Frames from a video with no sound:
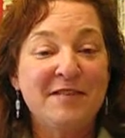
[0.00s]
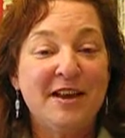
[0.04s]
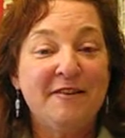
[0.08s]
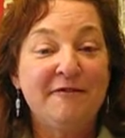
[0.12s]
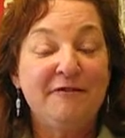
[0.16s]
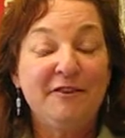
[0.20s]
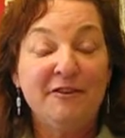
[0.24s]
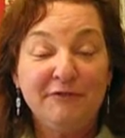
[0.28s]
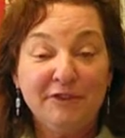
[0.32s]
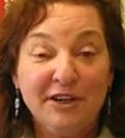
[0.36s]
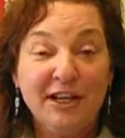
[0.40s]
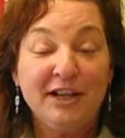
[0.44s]

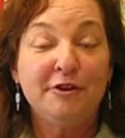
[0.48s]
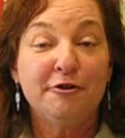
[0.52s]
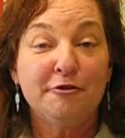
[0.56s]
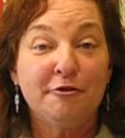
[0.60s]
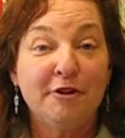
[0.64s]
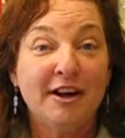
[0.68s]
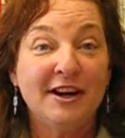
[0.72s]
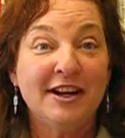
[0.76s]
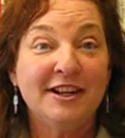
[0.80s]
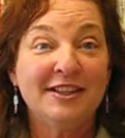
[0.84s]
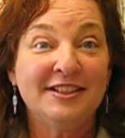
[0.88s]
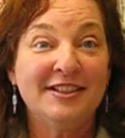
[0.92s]
15
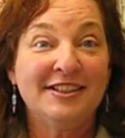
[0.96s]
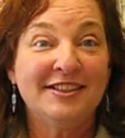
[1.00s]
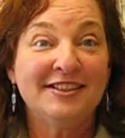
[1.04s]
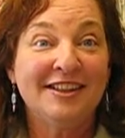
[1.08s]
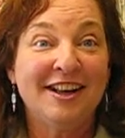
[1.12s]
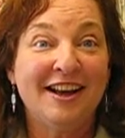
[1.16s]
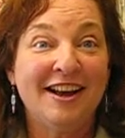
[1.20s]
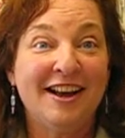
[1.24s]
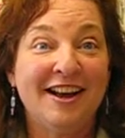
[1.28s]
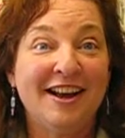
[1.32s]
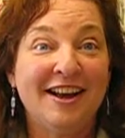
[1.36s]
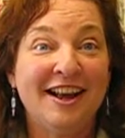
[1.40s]
credits
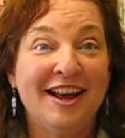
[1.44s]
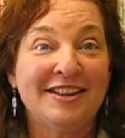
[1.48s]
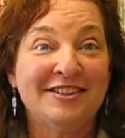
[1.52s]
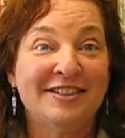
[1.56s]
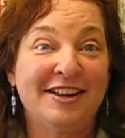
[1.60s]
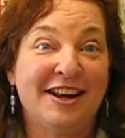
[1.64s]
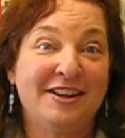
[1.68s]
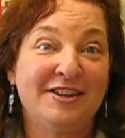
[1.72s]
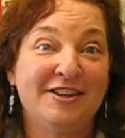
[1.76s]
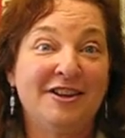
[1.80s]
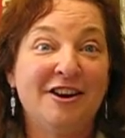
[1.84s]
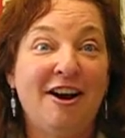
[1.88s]
is, as
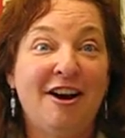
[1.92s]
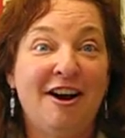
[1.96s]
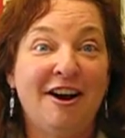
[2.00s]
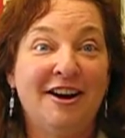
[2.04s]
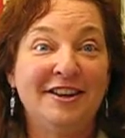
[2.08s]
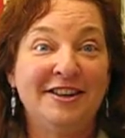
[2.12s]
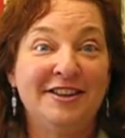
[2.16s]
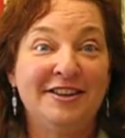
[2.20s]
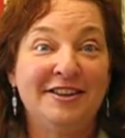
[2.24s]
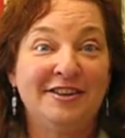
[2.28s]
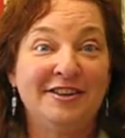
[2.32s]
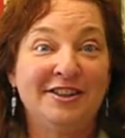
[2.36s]
I
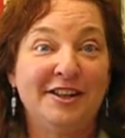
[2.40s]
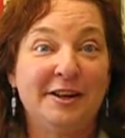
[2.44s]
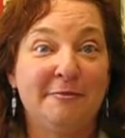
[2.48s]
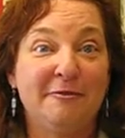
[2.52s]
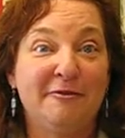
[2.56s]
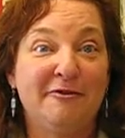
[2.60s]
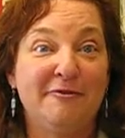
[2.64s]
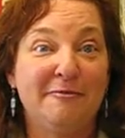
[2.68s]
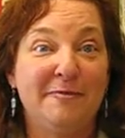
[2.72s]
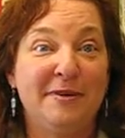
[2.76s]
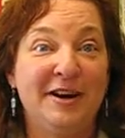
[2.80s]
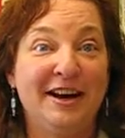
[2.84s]
talked to some
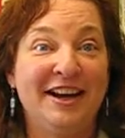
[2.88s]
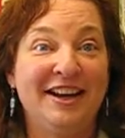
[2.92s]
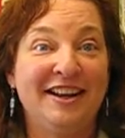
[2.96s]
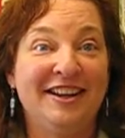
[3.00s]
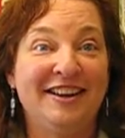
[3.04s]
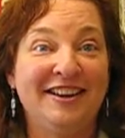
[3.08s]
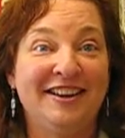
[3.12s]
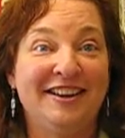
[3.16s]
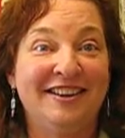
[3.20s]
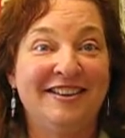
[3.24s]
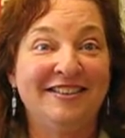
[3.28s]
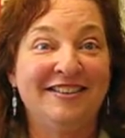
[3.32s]
of
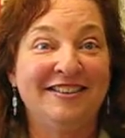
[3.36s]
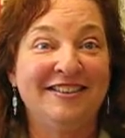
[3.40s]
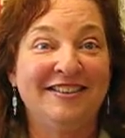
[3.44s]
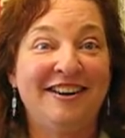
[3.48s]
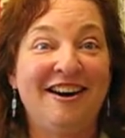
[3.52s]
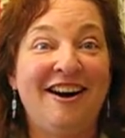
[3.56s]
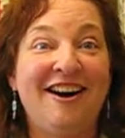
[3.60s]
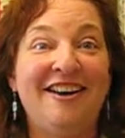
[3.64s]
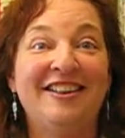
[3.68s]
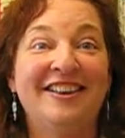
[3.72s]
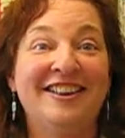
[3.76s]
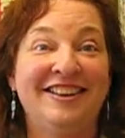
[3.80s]
my
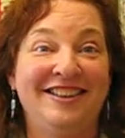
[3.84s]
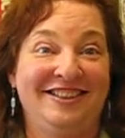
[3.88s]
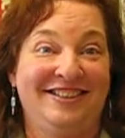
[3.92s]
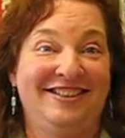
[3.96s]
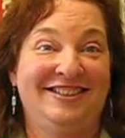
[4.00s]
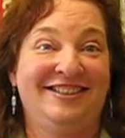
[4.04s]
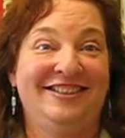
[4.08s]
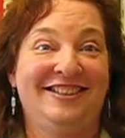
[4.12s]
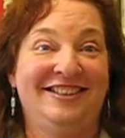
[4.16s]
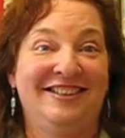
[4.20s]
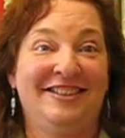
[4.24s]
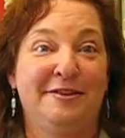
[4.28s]

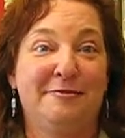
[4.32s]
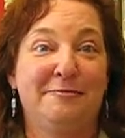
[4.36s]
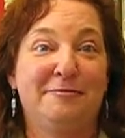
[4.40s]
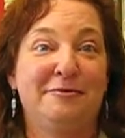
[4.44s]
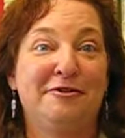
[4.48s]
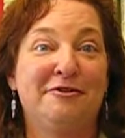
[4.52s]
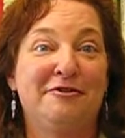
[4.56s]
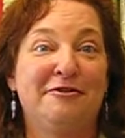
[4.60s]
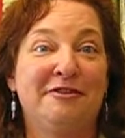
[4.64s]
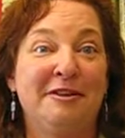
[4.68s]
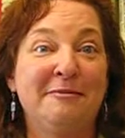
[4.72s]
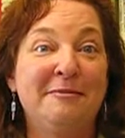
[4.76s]
colleagues in the
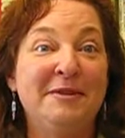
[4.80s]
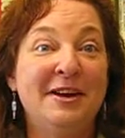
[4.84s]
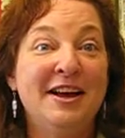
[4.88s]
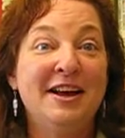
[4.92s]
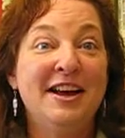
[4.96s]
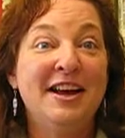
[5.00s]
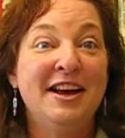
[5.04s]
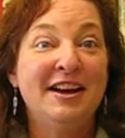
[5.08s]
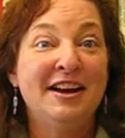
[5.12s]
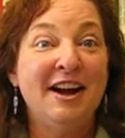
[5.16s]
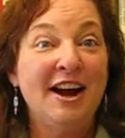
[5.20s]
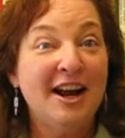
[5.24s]
program,
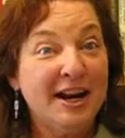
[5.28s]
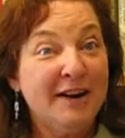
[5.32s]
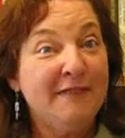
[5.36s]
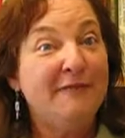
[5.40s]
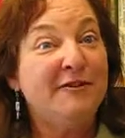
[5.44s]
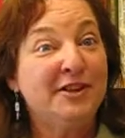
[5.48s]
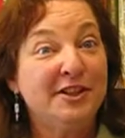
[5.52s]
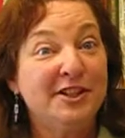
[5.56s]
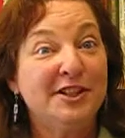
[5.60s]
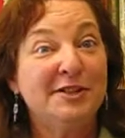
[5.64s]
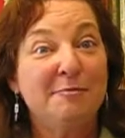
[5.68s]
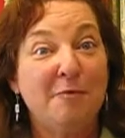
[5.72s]
kind of
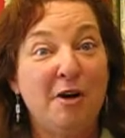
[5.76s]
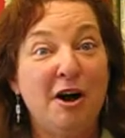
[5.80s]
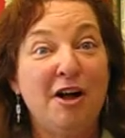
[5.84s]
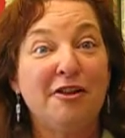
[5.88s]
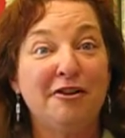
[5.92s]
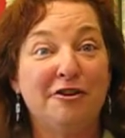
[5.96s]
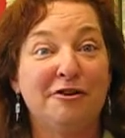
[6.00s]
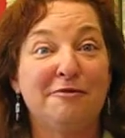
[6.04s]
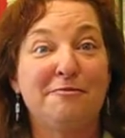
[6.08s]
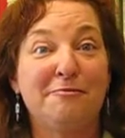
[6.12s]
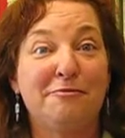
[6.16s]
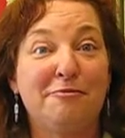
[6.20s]
a
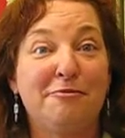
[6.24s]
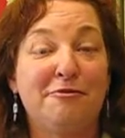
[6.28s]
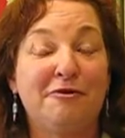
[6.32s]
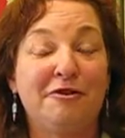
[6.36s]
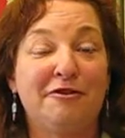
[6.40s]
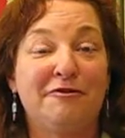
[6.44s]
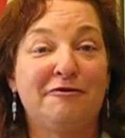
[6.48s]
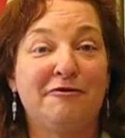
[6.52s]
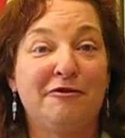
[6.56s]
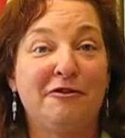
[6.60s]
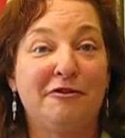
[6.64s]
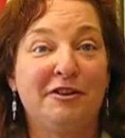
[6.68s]
smaller
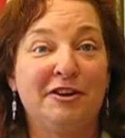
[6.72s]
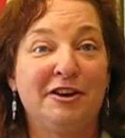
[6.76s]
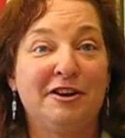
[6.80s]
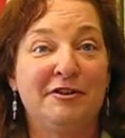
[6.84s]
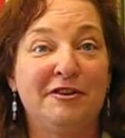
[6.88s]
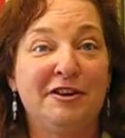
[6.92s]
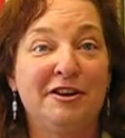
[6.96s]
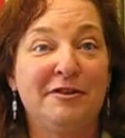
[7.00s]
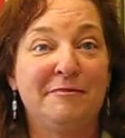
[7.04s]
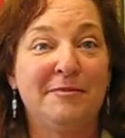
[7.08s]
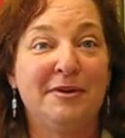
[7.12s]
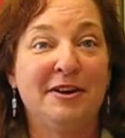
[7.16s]
portfolio
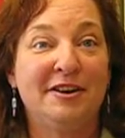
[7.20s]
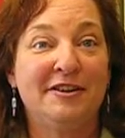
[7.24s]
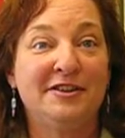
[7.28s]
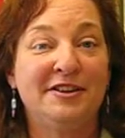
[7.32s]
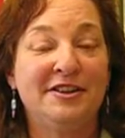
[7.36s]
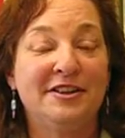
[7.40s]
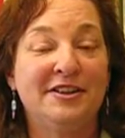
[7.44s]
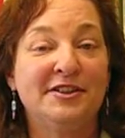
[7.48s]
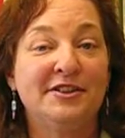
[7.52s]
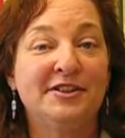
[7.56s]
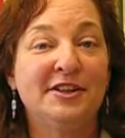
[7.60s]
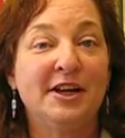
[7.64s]
compared
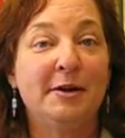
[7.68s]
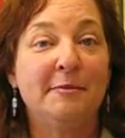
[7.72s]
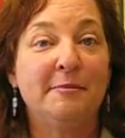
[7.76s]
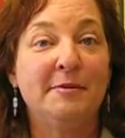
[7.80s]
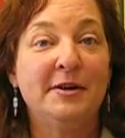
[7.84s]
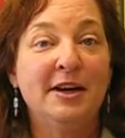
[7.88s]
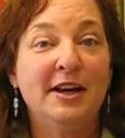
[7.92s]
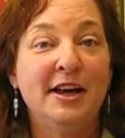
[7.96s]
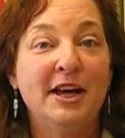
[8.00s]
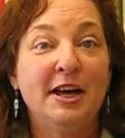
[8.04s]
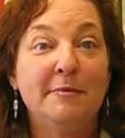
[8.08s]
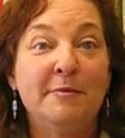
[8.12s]
to some,
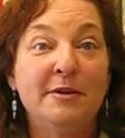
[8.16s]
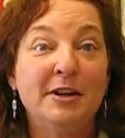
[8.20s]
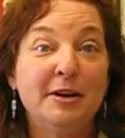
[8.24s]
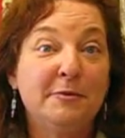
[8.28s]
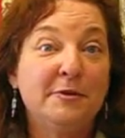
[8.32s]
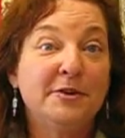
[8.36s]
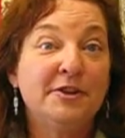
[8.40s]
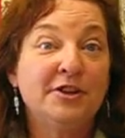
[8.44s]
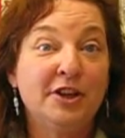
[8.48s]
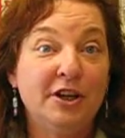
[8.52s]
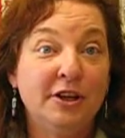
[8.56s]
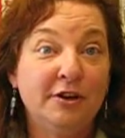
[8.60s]
but it
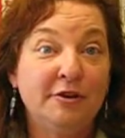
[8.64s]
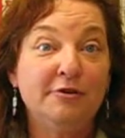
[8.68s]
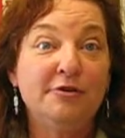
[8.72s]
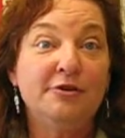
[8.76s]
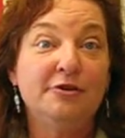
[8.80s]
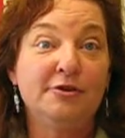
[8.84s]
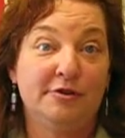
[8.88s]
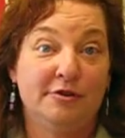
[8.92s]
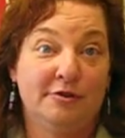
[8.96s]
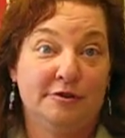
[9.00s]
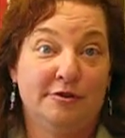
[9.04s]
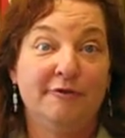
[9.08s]
was
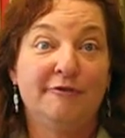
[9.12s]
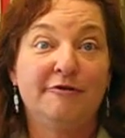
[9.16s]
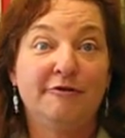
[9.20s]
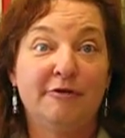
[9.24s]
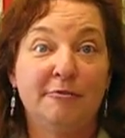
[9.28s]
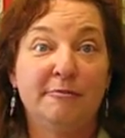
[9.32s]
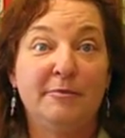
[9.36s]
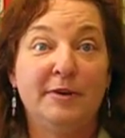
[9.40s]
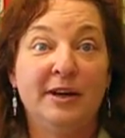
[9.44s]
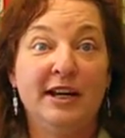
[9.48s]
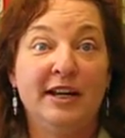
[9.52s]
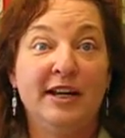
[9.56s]
huge for
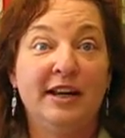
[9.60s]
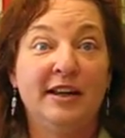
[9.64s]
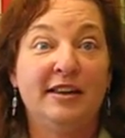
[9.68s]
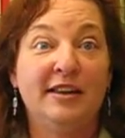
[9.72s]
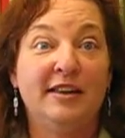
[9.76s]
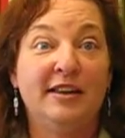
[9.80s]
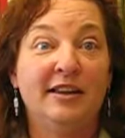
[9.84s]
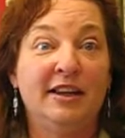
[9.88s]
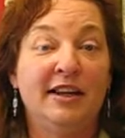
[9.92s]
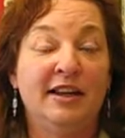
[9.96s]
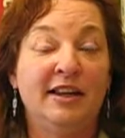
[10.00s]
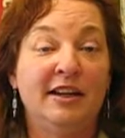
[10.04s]
me
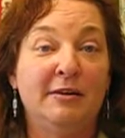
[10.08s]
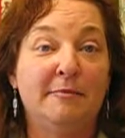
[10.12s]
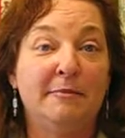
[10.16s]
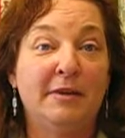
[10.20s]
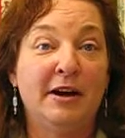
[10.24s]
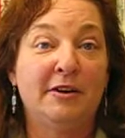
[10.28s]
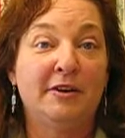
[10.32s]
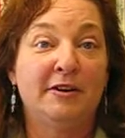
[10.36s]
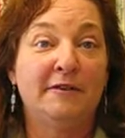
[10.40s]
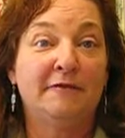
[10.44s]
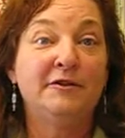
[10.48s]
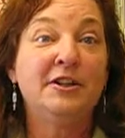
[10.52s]
in the
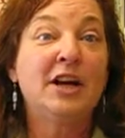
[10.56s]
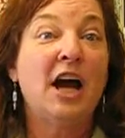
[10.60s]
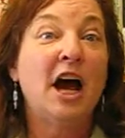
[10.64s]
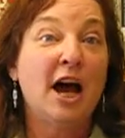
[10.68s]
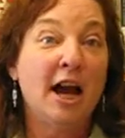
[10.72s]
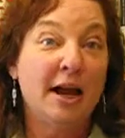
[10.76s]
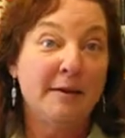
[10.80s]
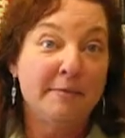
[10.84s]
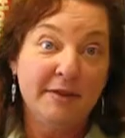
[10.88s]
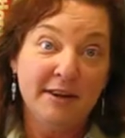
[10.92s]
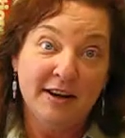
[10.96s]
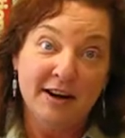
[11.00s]
amount of
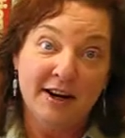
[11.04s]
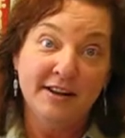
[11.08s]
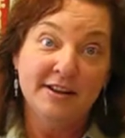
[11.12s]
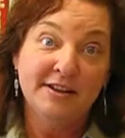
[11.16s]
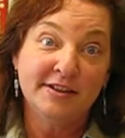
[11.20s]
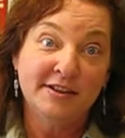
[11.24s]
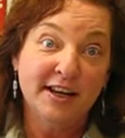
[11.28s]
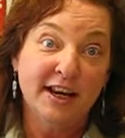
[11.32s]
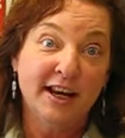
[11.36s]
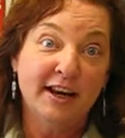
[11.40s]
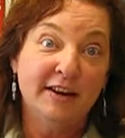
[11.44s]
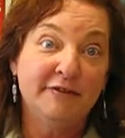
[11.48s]
time that I
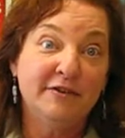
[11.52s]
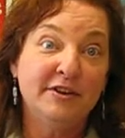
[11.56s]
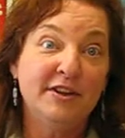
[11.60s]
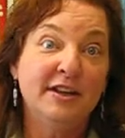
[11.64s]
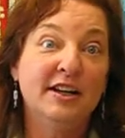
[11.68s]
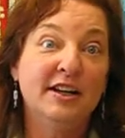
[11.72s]
saved.